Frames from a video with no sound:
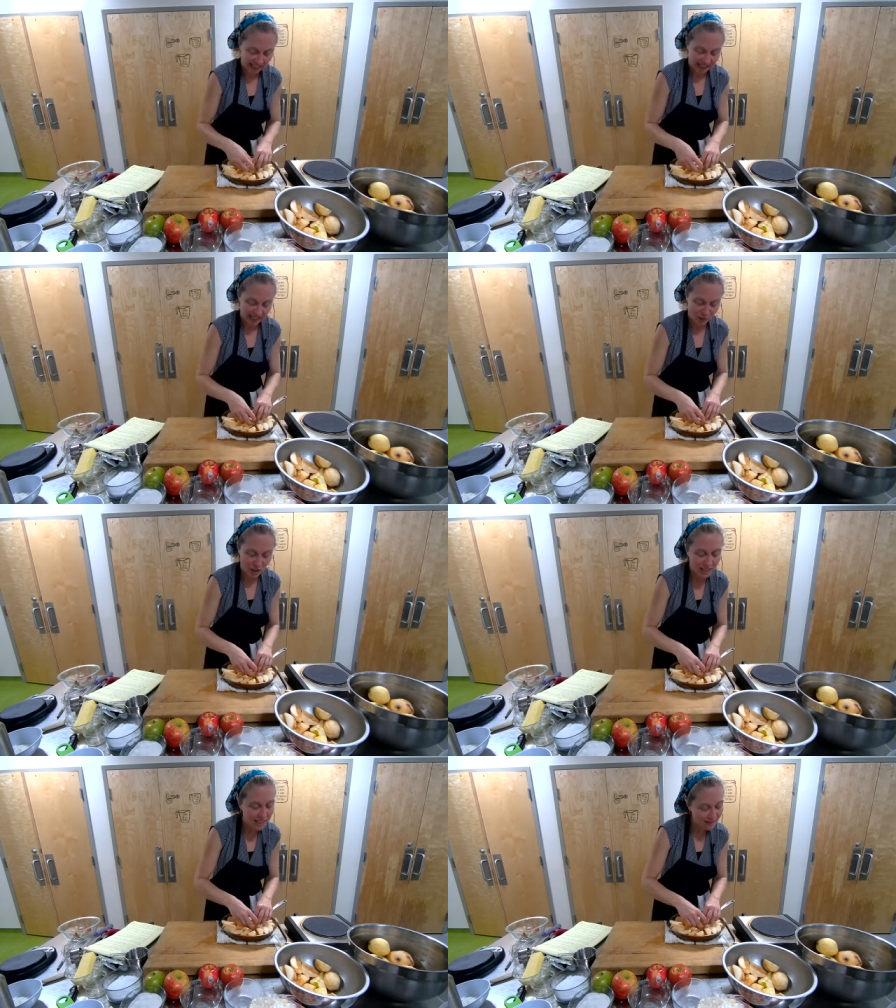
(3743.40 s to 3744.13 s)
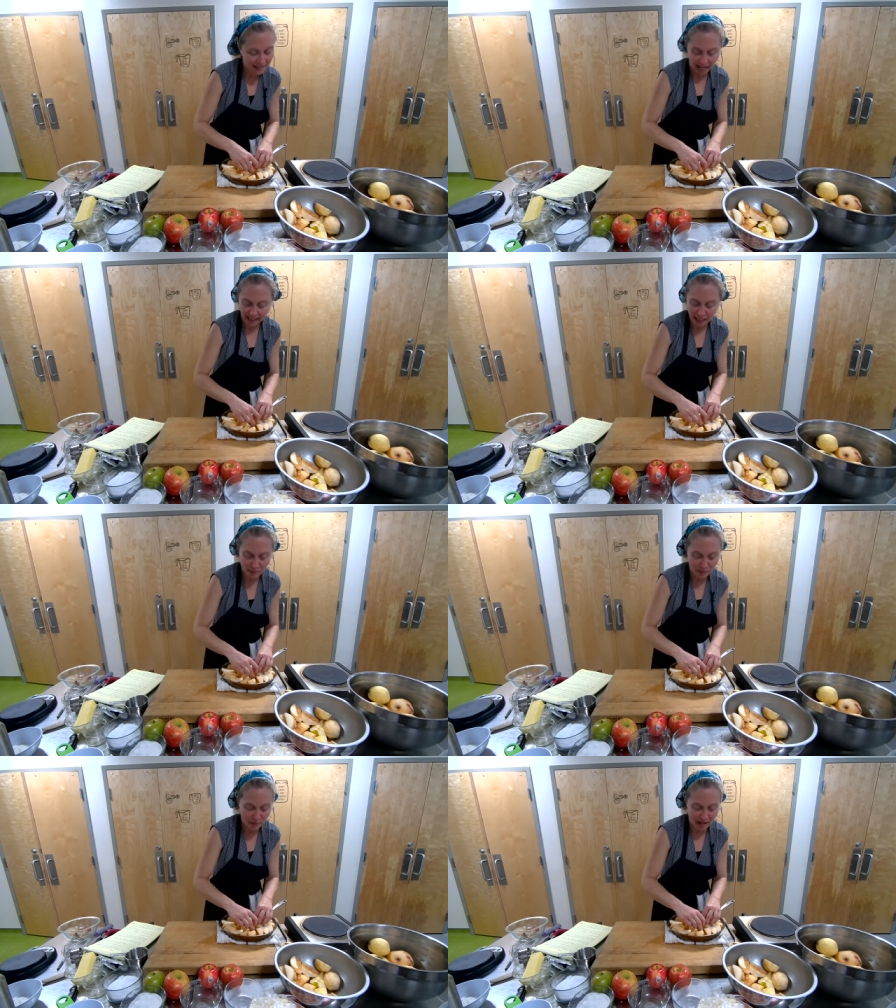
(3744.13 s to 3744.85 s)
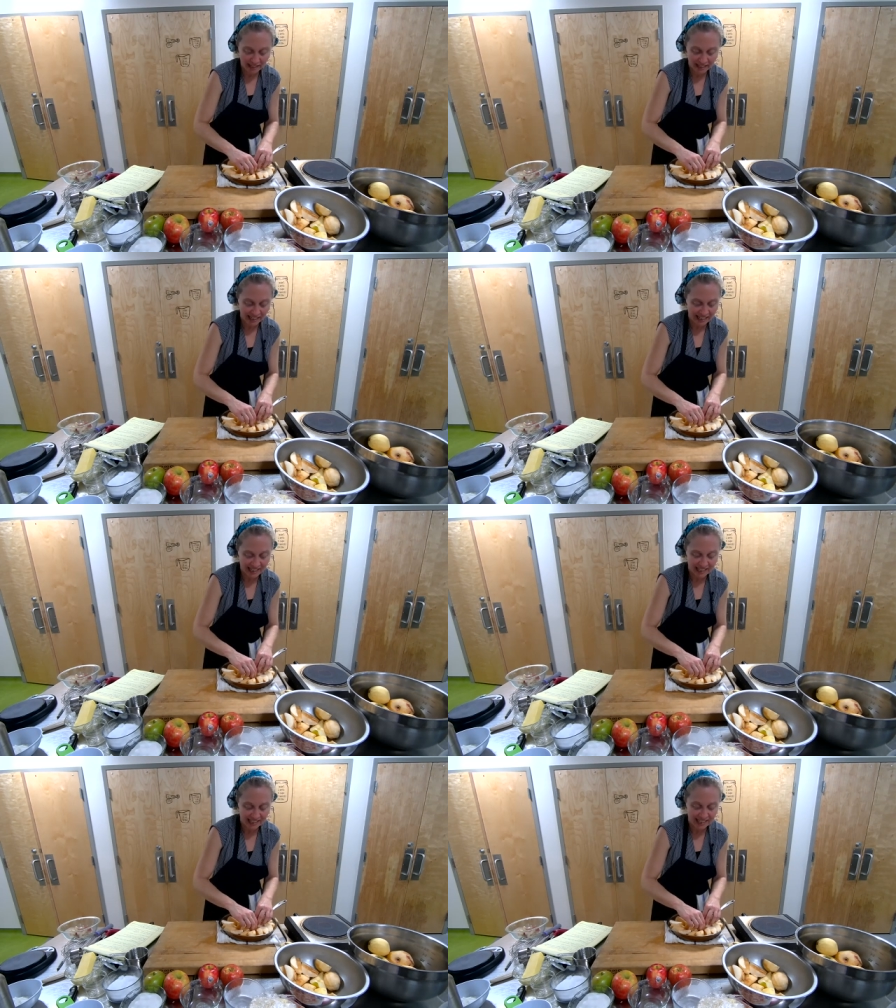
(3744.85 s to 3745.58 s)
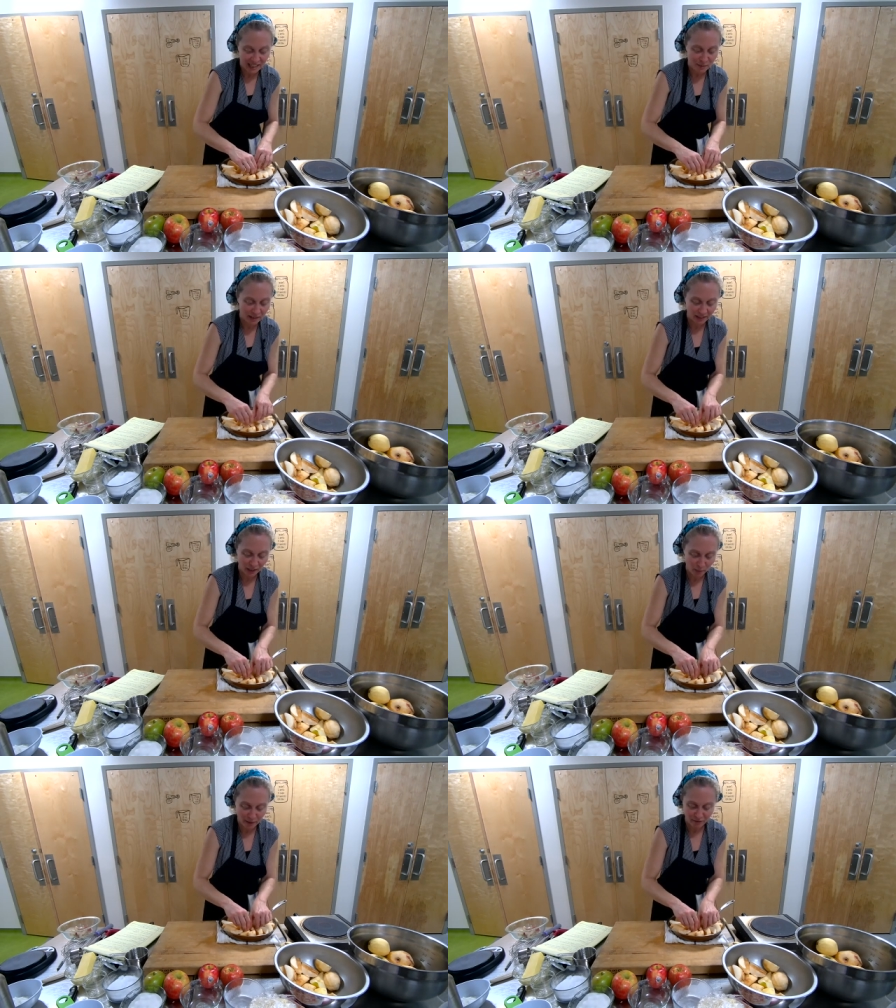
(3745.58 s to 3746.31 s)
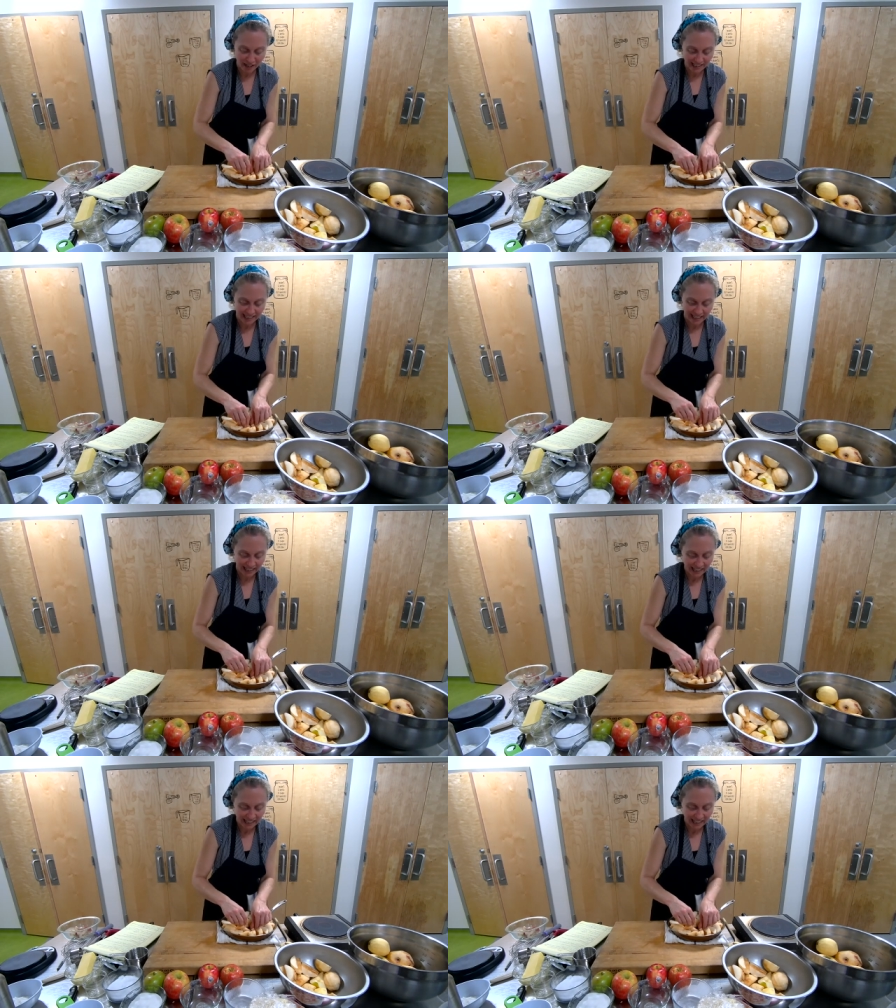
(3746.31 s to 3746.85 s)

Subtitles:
So just, keep in mind that it's going to be a little bit rustic,